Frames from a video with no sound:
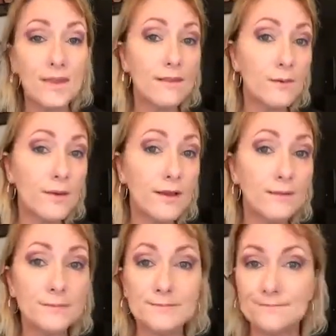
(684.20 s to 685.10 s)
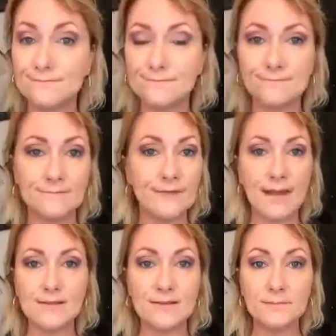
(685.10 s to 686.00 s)
There we go.
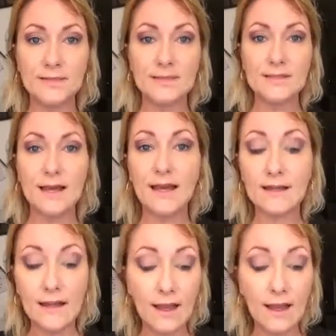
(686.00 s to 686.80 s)
As simple as that.